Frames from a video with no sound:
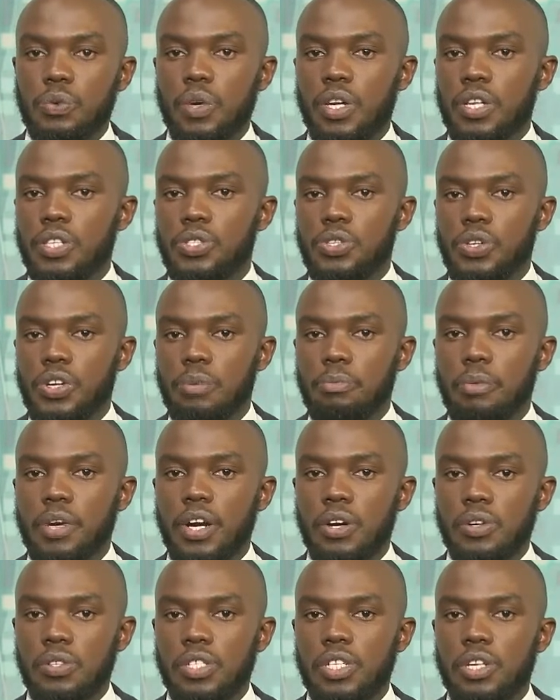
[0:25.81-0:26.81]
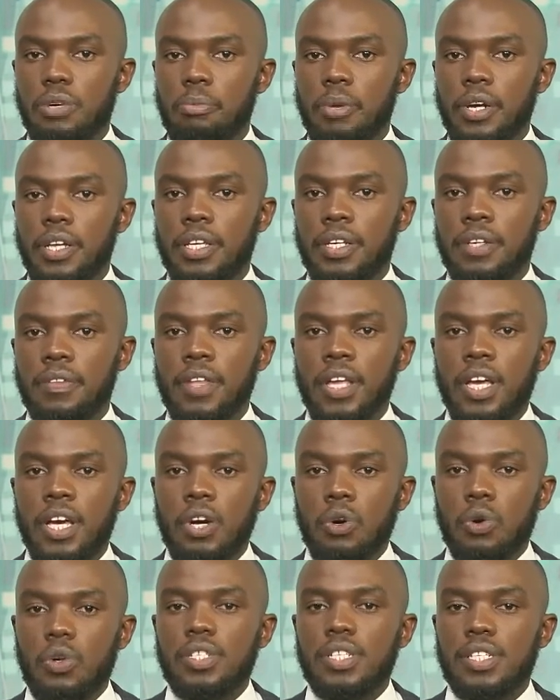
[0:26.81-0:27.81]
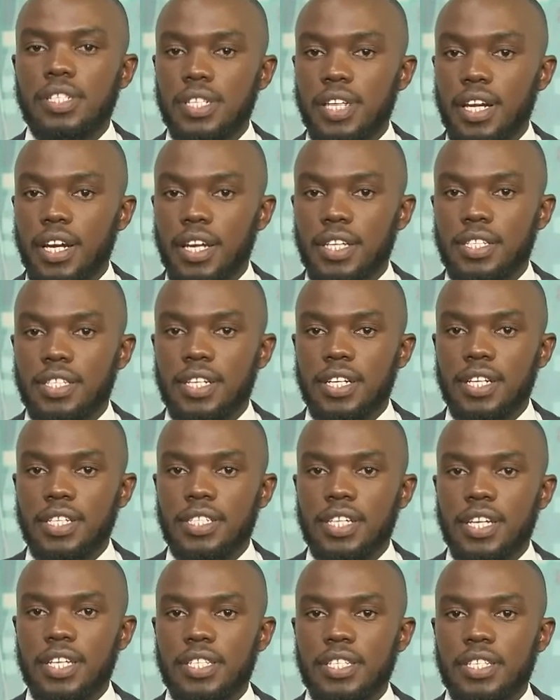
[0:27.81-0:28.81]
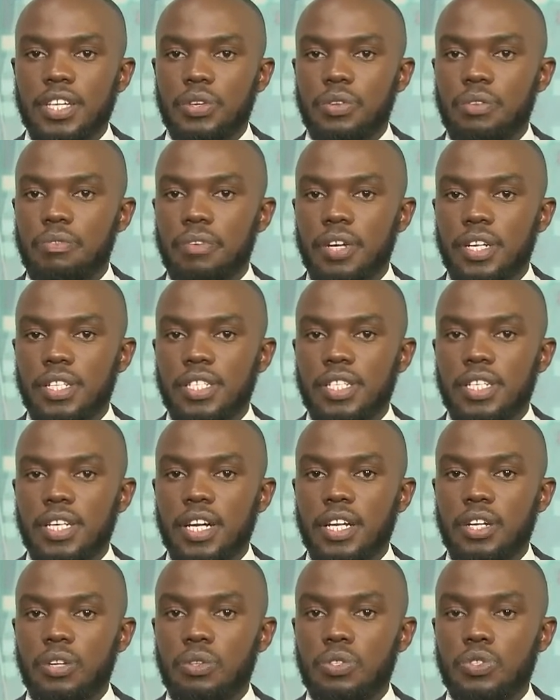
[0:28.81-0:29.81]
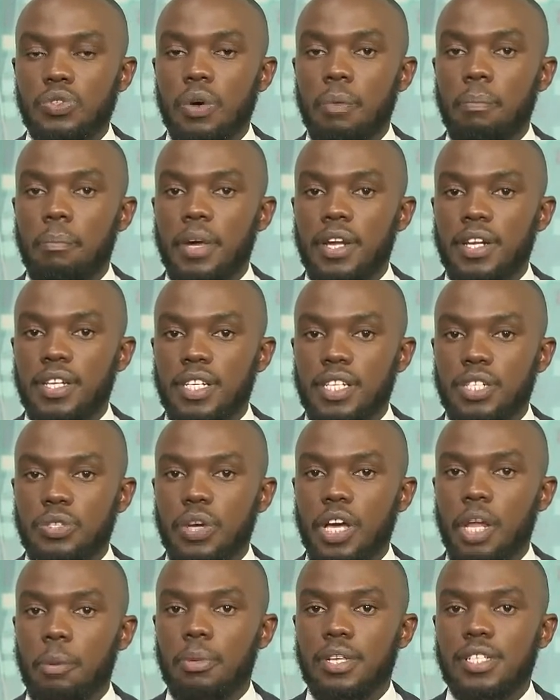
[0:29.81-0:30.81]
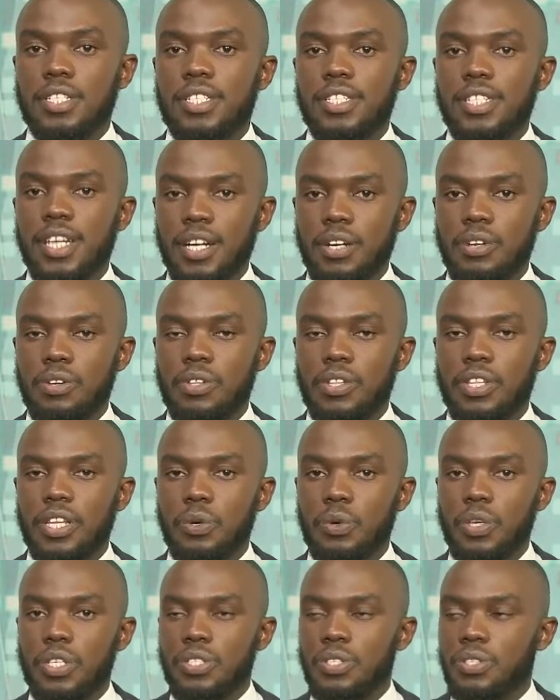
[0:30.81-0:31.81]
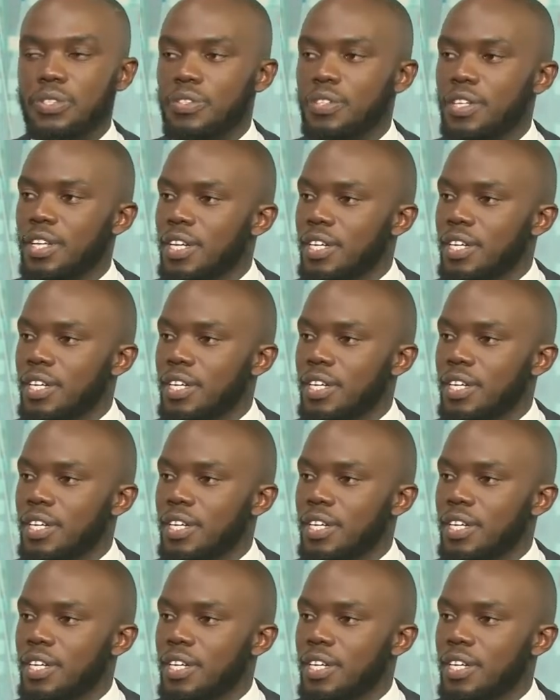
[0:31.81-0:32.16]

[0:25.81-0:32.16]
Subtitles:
We are joined by Austin Omanya, who is a senior lecturer at KCA University and also a mentor to help us tackle the question.